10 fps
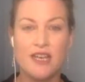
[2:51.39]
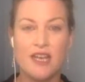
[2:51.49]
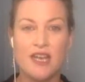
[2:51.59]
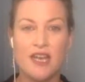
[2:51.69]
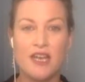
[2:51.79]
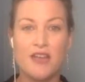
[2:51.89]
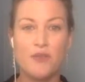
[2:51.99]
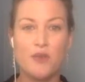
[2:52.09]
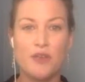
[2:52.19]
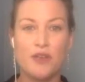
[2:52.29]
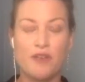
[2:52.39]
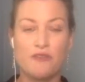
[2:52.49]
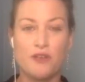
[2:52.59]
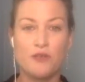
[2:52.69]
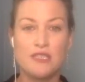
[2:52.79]
Uh, another one, of
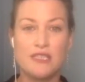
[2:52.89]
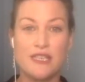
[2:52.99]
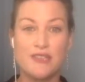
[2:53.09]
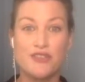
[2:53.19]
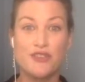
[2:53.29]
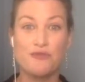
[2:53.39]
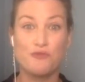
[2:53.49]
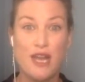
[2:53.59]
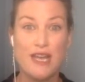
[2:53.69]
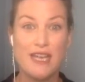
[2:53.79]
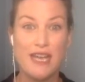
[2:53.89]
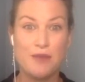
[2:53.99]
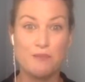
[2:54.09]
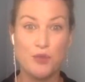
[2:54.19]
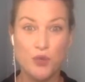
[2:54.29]
course, is to write a
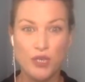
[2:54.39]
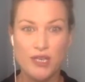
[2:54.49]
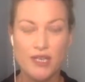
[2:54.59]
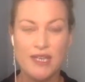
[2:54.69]
book,